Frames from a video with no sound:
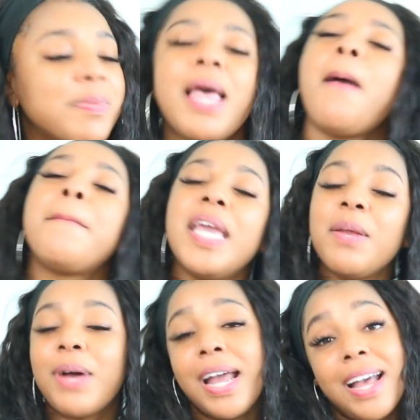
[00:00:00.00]
But
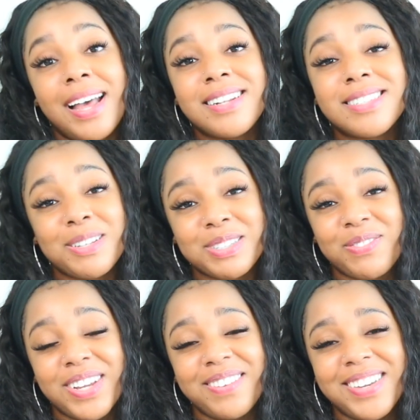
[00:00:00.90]
anyway, this still is
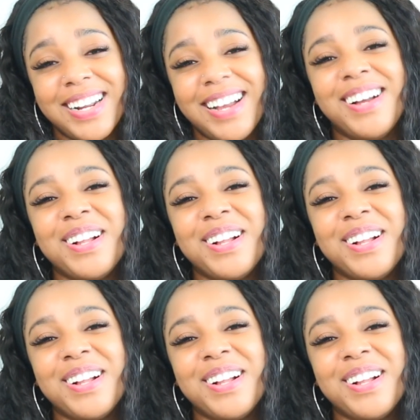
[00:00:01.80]
a funny video.